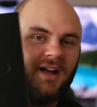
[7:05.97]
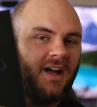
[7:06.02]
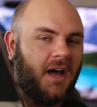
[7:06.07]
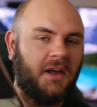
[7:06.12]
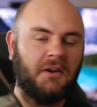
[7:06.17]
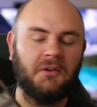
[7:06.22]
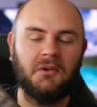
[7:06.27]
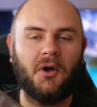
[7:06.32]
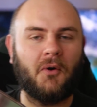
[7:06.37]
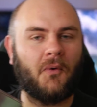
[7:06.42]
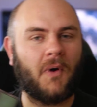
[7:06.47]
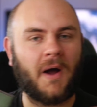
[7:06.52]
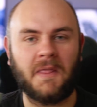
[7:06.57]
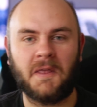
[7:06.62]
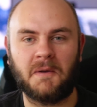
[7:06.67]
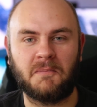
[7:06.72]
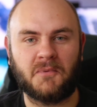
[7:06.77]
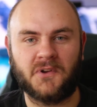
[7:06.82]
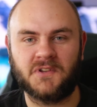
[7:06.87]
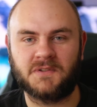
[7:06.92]
I don't know why
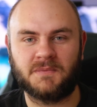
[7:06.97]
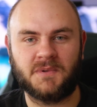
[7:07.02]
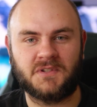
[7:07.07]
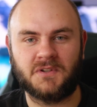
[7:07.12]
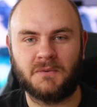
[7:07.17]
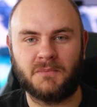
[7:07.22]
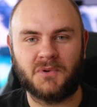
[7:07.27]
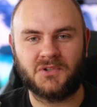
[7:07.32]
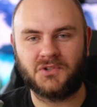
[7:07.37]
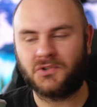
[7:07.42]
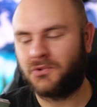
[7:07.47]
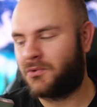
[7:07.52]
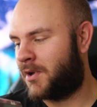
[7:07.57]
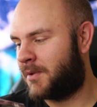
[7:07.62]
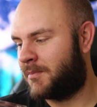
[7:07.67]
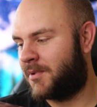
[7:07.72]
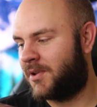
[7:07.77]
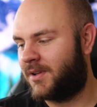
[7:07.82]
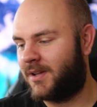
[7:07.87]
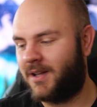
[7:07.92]
that brings me so much
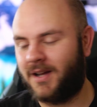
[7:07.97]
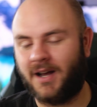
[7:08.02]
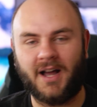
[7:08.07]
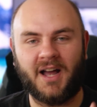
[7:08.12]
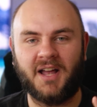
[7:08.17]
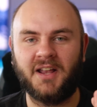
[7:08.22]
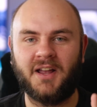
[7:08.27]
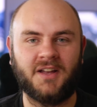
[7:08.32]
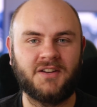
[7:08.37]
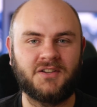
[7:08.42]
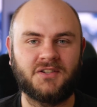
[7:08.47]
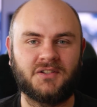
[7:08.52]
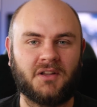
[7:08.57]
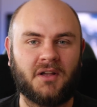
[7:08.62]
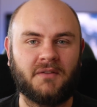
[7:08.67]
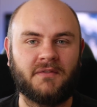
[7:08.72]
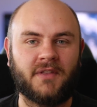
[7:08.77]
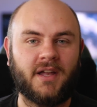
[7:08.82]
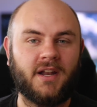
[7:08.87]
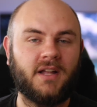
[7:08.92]
joy, but I just
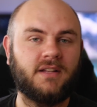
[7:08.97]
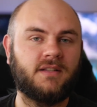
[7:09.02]
love that.